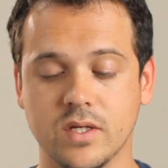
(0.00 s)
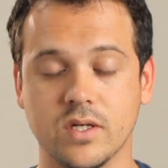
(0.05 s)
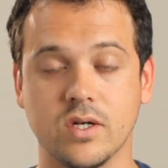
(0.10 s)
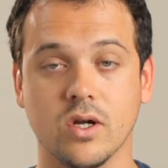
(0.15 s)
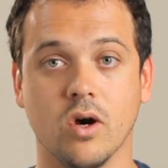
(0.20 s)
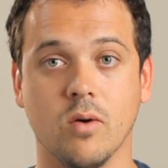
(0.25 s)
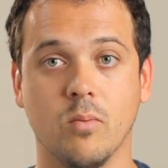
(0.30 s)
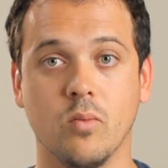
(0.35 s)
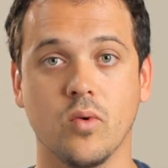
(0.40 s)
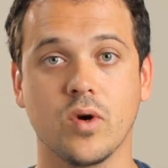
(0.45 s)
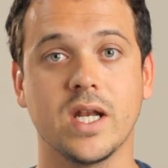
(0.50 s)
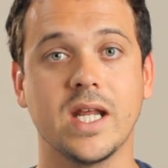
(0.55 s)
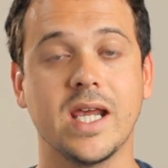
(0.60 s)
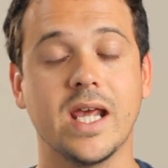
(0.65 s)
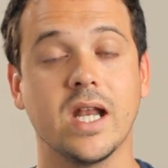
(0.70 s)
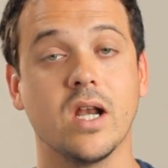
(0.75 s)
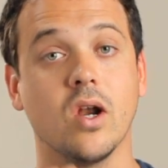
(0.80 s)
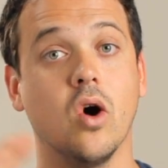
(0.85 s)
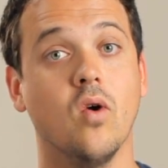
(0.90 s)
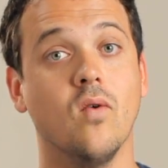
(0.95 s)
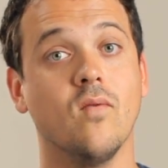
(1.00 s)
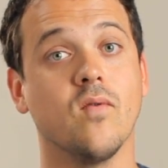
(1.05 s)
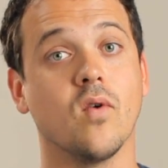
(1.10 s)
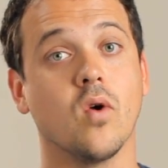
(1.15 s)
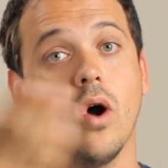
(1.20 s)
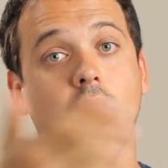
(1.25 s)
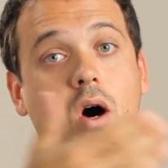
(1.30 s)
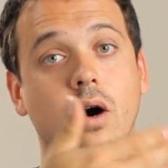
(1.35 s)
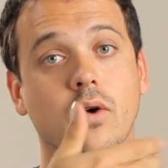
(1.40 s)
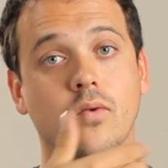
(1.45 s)
the dome, we're going to get an
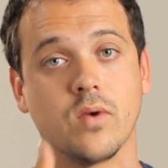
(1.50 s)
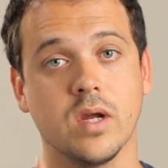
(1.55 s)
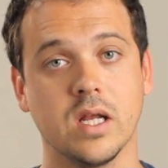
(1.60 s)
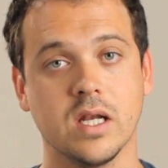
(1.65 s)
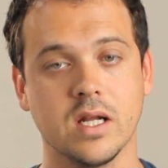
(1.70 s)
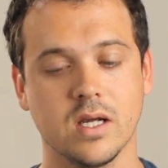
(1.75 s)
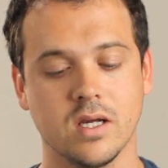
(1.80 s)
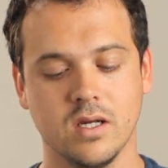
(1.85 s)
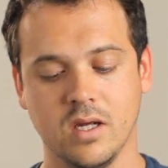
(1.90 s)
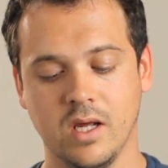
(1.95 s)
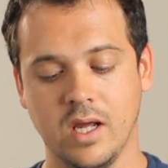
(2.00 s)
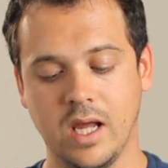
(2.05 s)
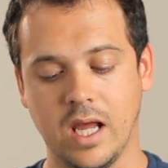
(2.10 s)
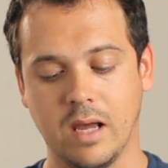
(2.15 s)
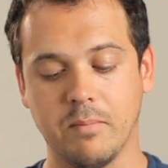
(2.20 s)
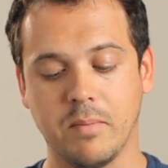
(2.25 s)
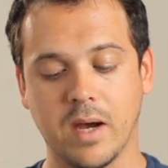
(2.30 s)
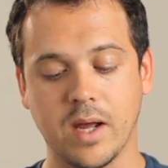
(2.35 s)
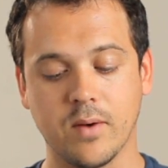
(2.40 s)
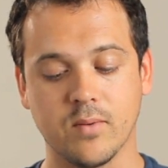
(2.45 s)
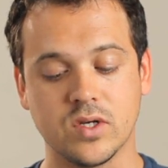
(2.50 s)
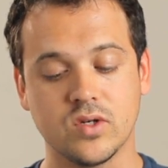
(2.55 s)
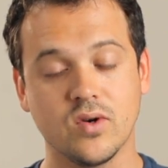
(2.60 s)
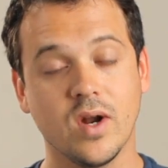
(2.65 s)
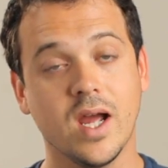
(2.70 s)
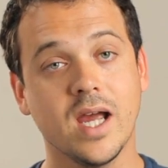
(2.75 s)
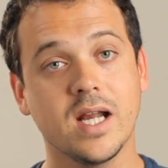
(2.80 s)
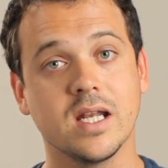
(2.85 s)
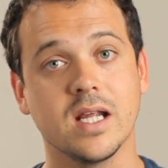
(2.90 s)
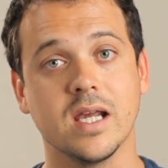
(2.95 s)
overall reading, and by
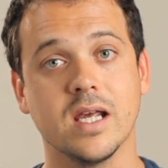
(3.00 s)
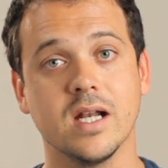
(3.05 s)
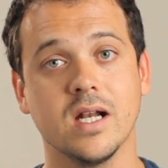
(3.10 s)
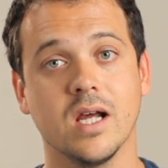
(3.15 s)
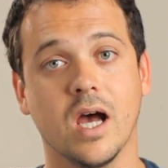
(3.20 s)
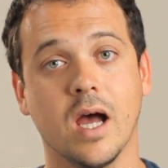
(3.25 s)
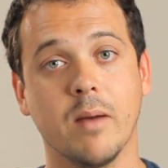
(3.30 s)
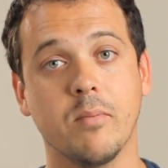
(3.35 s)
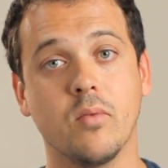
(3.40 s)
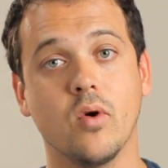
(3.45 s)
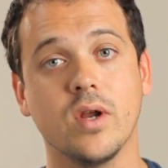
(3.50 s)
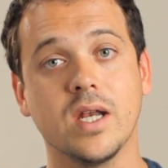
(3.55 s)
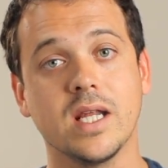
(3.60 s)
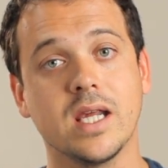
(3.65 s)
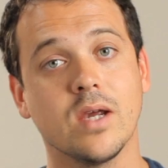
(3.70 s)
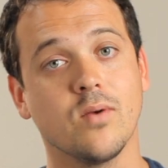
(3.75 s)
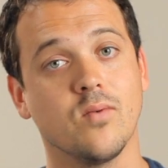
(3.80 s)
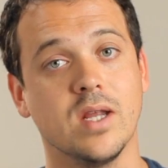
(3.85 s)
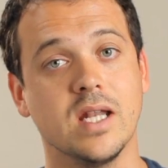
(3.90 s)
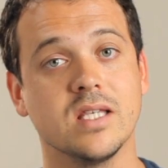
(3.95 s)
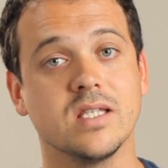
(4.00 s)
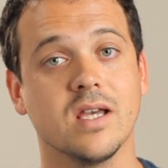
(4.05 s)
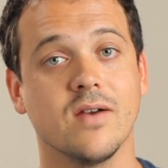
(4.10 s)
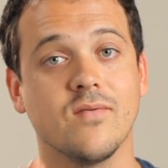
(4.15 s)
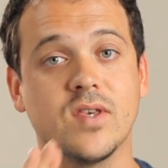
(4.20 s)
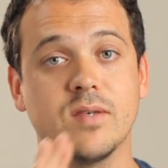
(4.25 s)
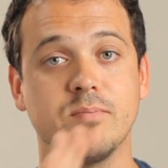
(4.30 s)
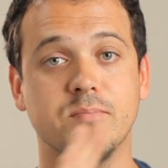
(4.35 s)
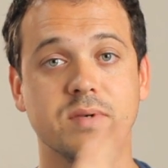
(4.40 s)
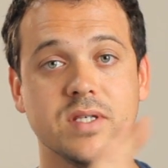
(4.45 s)
retracting it, I'm going to get readings of
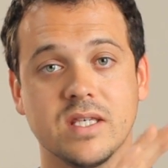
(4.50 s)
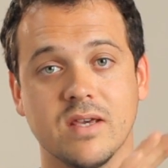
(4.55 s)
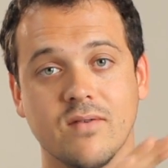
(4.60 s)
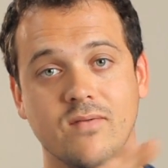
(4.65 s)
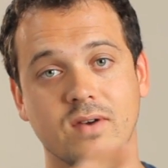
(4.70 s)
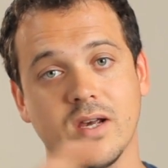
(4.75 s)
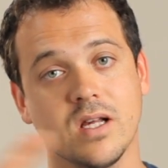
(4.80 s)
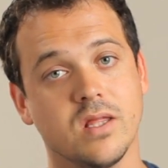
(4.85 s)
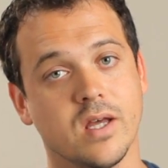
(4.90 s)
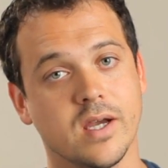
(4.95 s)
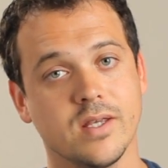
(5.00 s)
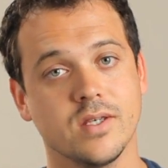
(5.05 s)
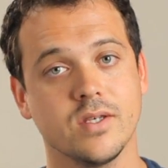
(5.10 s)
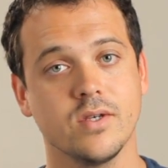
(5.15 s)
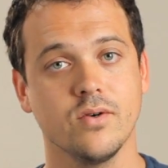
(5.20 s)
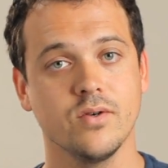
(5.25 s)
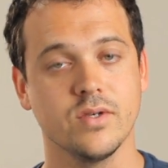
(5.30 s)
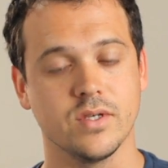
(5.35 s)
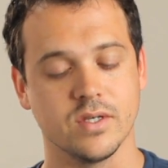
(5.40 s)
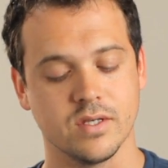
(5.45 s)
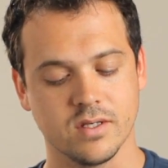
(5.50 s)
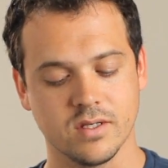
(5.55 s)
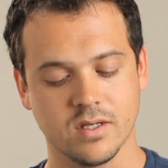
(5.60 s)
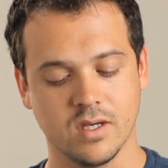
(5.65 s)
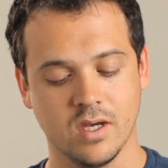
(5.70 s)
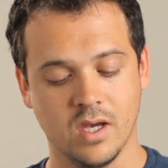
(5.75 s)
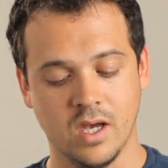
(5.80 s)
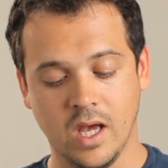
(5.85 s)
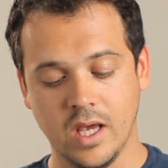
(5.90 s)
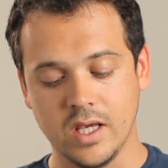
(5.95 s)
specific light sources.
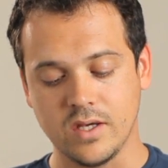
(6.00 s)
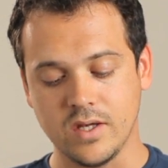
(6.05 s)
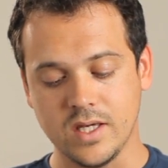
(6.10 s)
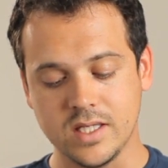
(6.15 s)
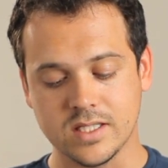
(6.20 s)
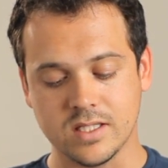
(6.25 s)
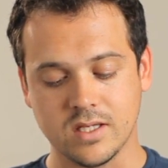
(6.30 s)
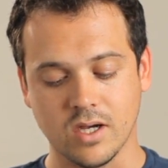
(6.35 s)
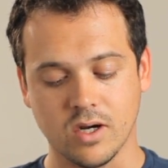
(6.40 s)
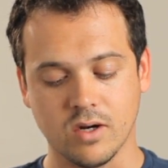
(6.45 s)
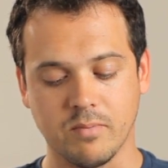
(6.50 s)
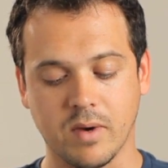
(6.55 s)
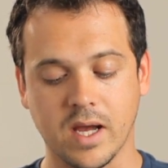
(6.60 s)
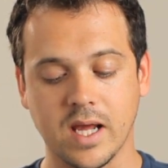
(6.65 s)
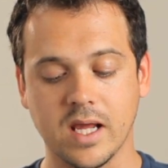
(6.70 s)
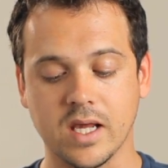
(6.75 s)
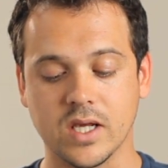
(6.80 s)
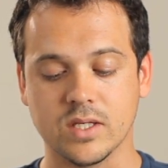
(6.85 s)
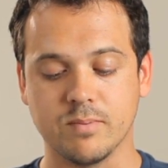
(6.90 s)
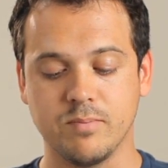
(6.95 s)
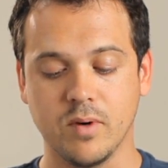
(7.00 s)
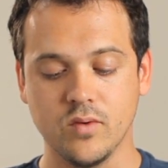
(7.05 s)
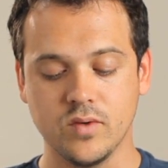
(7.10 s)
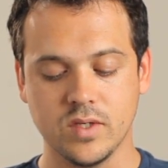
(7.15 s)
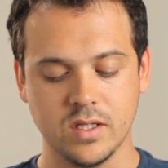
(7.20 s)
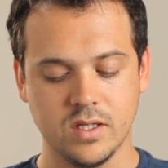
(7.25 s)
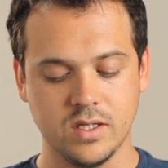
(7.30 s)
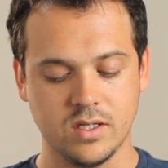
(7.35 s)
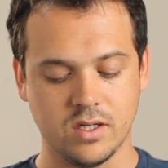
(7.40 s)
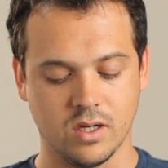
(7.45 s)
So let's start by
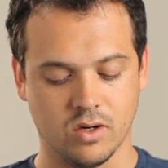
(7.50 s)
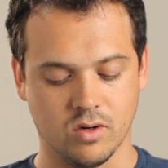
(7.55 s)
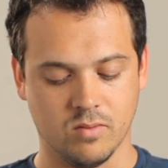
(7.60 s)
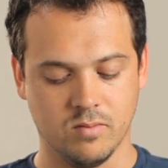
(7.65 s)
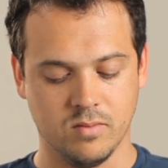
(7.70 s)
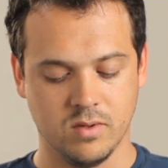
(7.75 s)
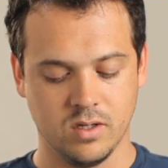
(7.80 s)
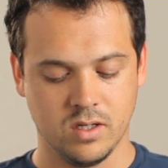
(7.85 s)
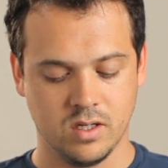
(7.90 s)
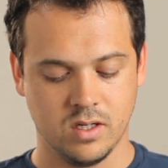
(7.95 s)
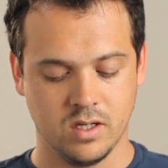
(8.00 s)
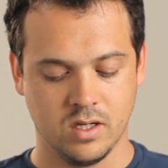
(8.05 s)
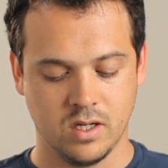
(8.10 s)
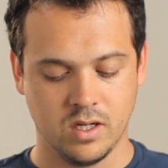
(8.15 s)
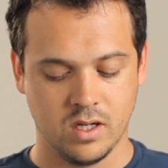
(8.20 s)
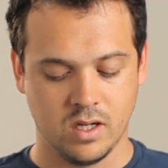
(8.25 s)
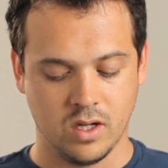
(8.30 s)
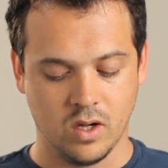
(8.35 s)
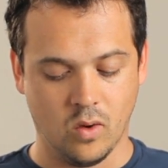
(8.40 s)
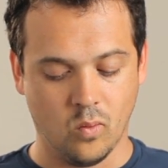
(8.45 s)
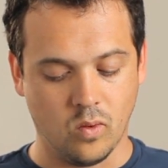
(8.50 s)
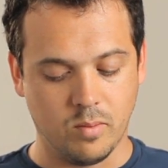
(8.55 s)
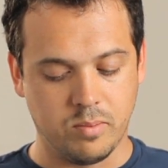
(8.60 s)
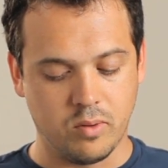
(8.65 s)
exposing the dome. We'll